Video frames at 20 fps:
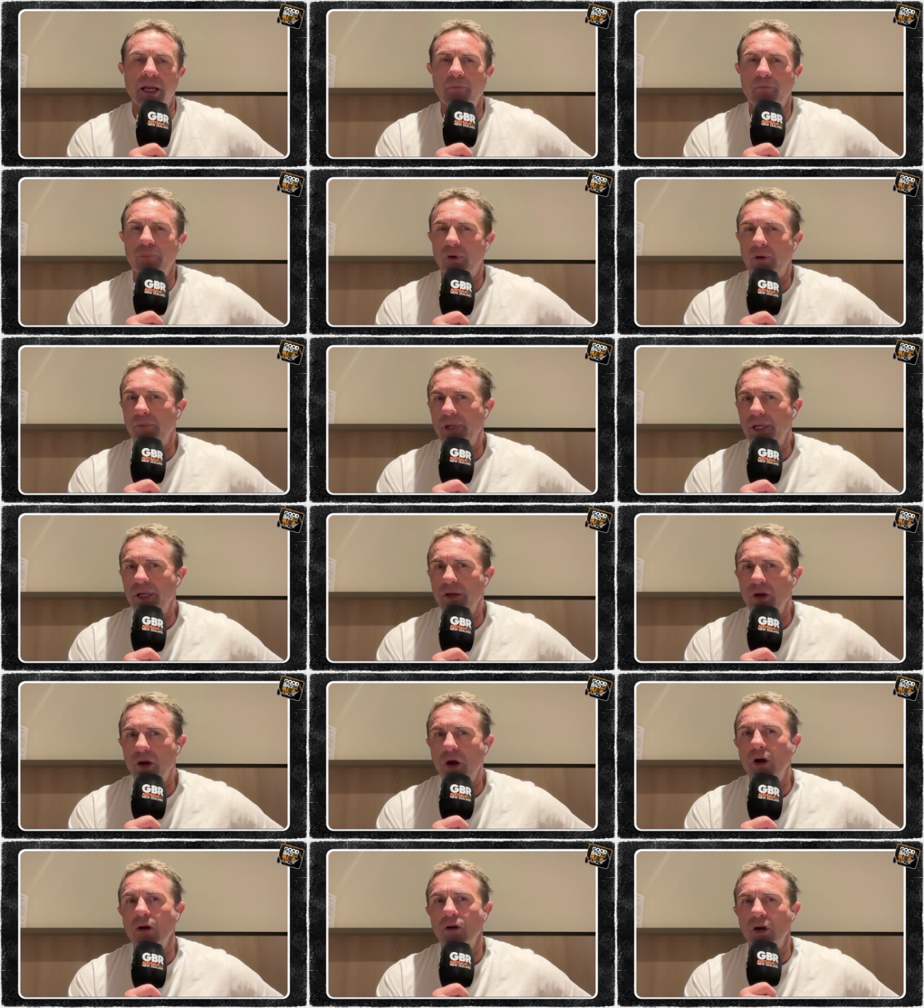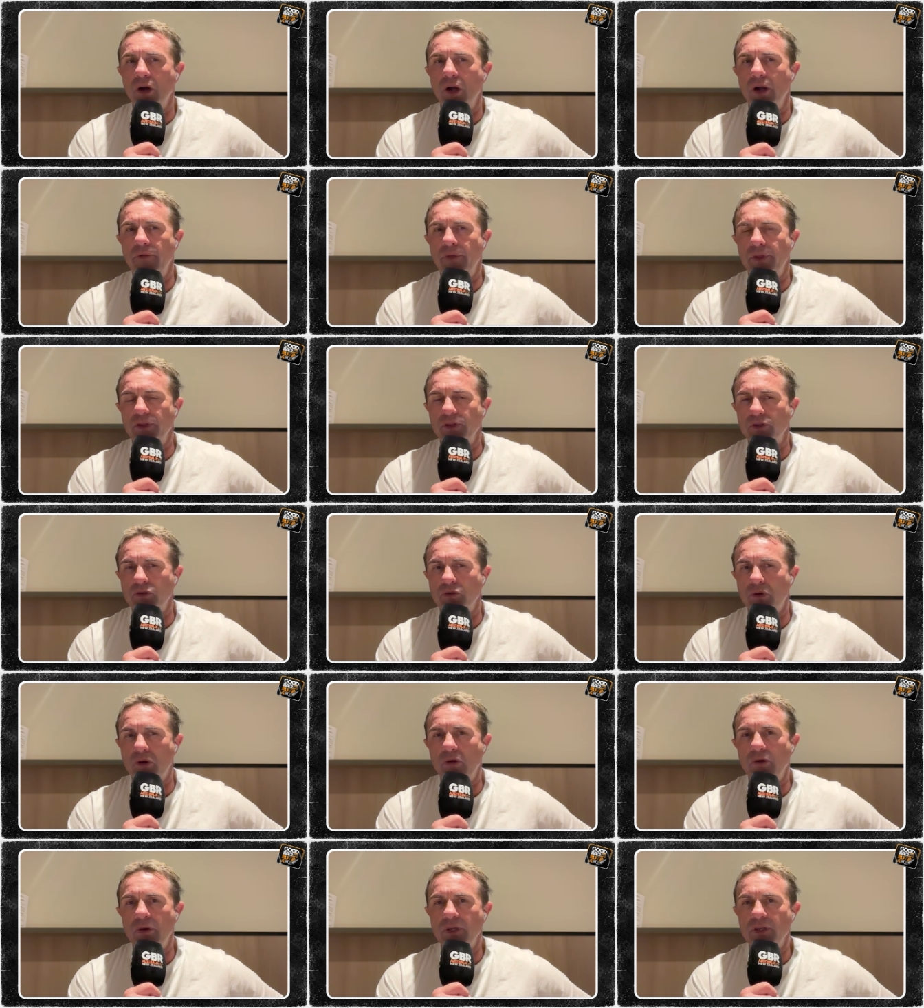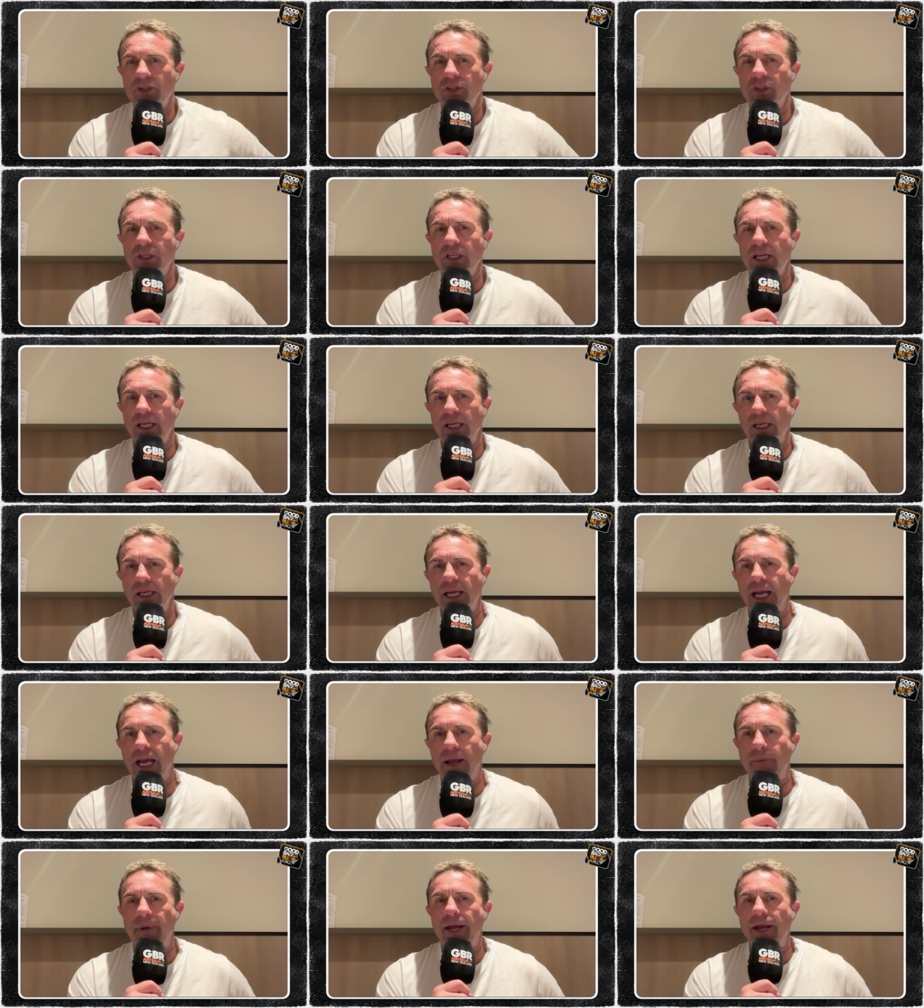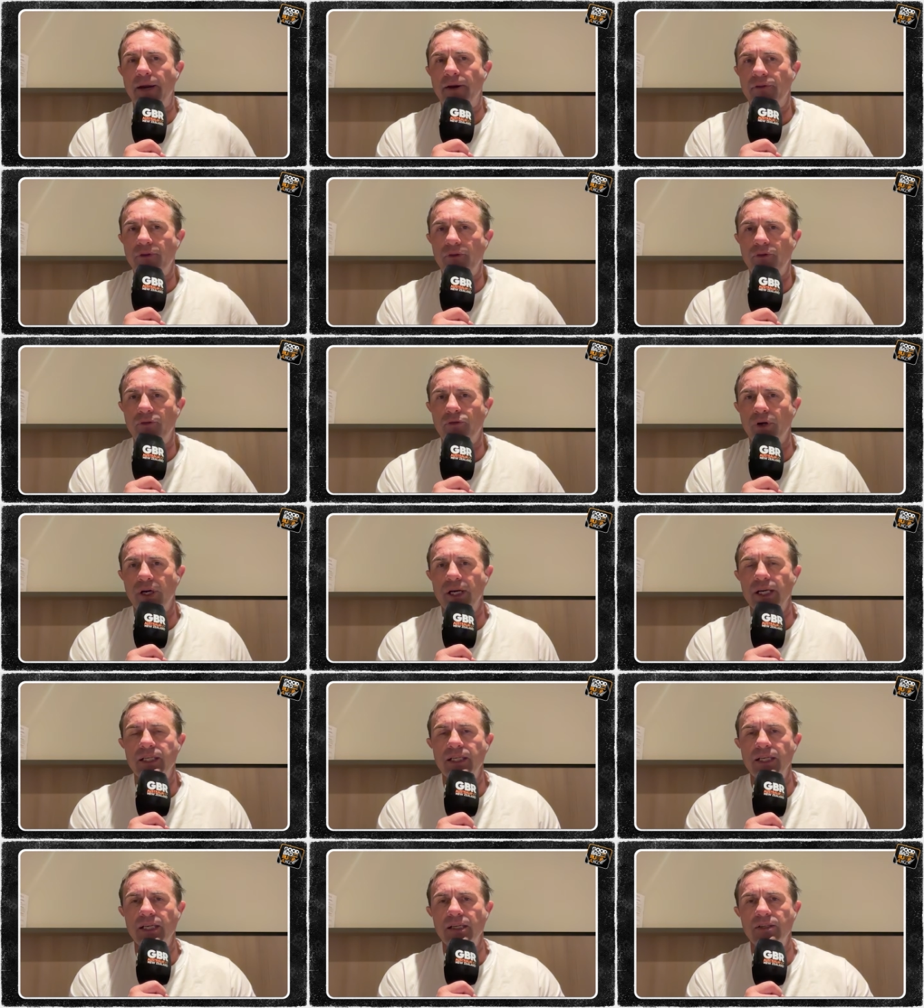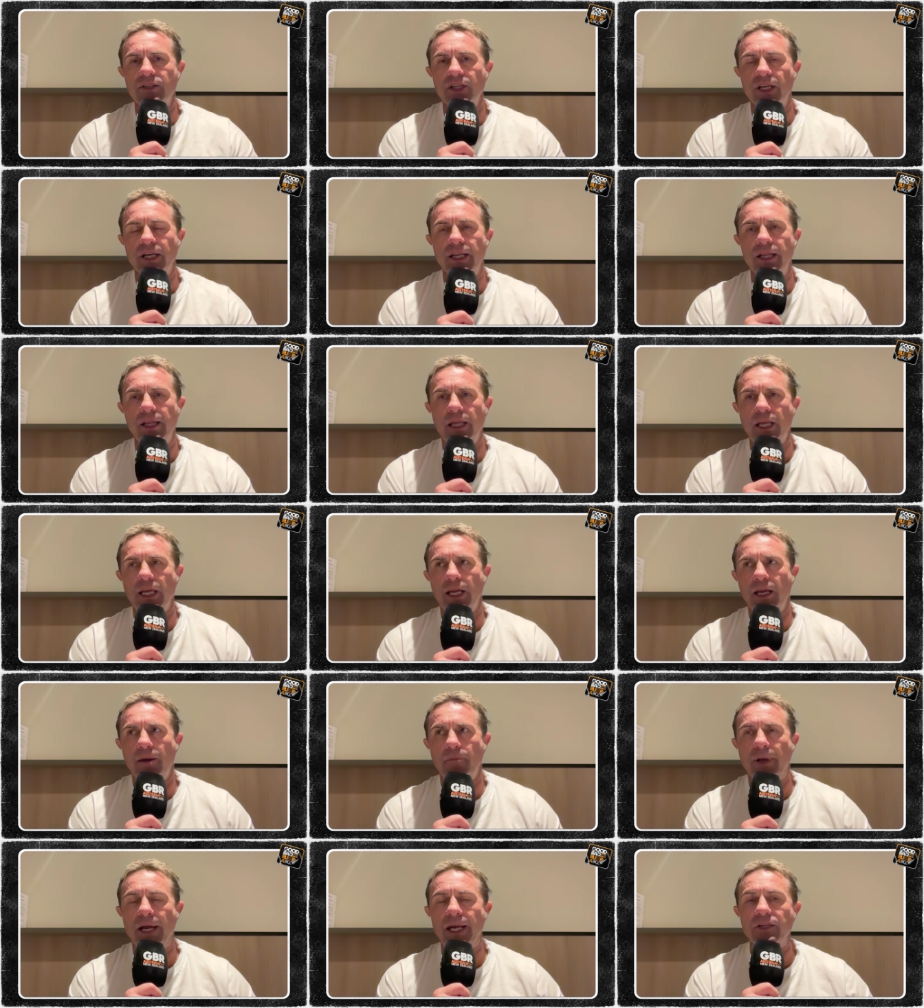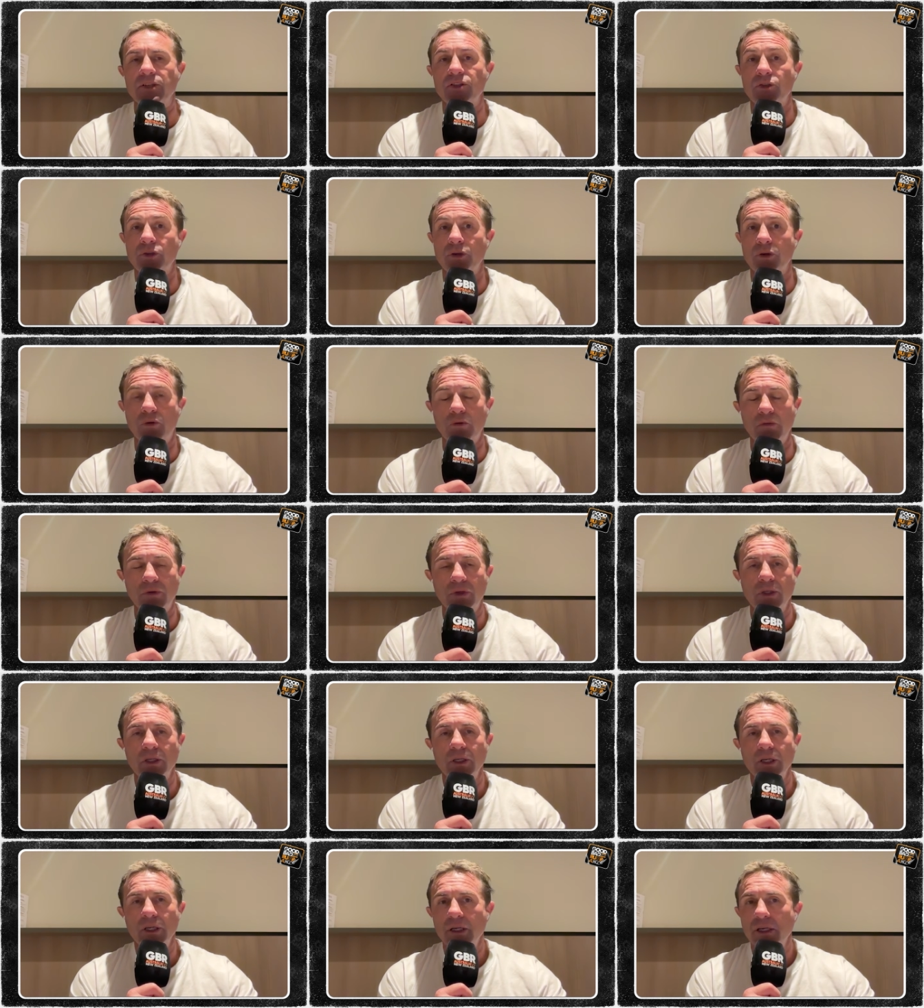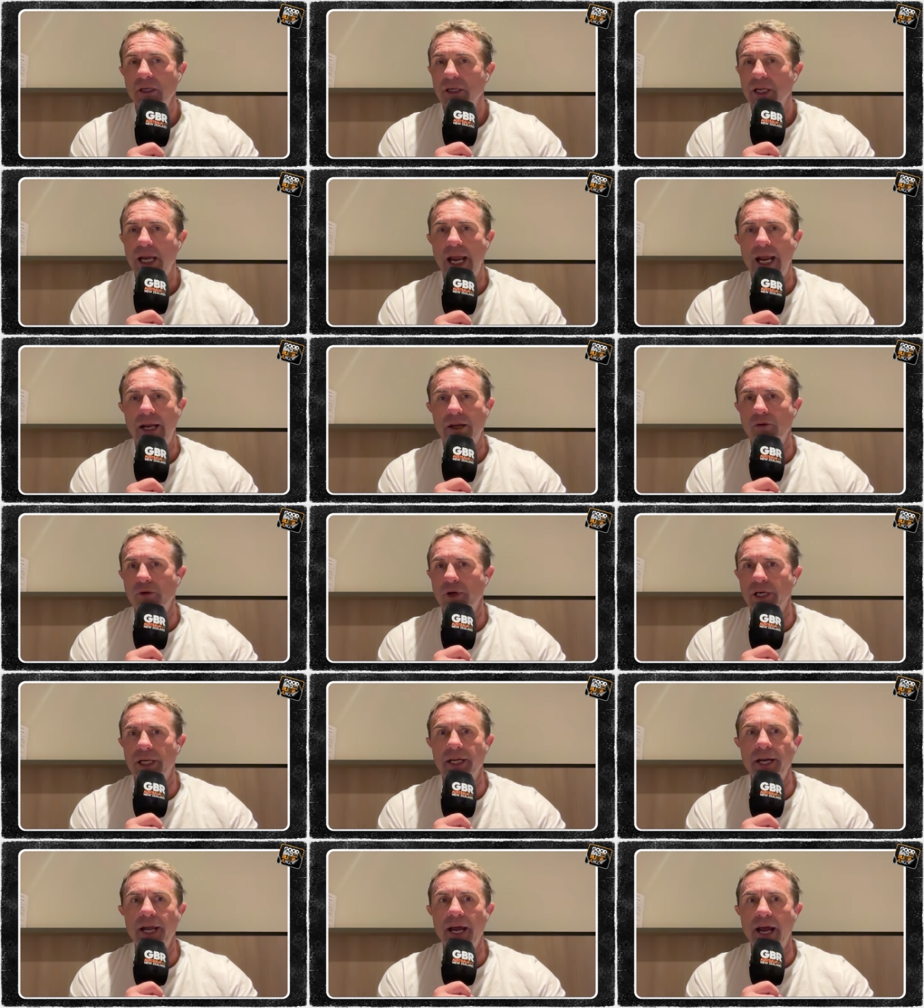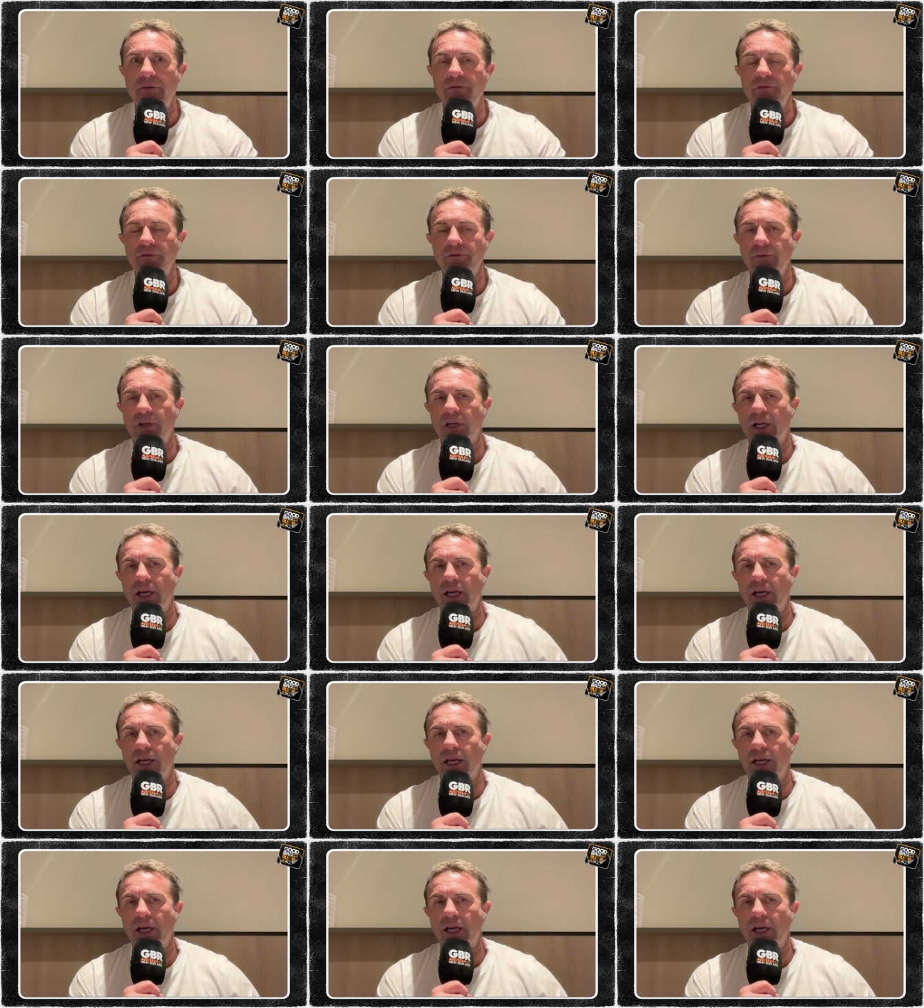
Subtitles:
Probably not got the strongest kicking game out of the 3 10s that are there, but still accurate enough.